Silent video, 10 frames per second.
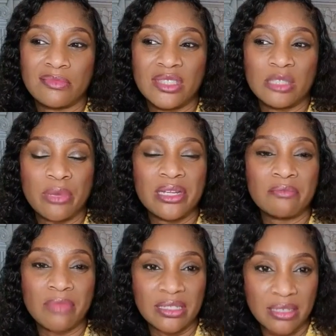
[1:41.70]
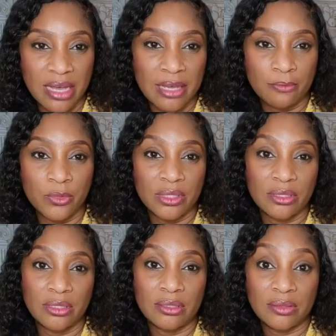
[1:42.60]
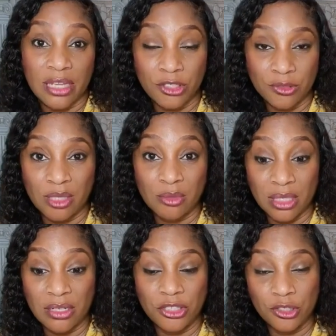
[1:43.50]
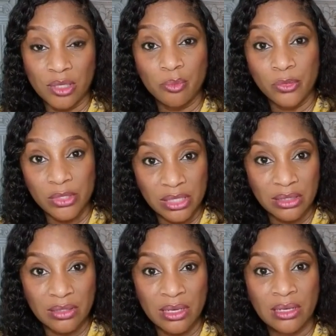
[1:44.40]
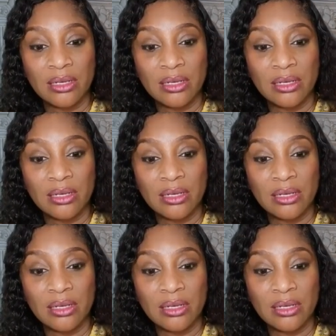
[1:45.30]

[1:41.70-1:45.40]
spending my time with the Nigerian police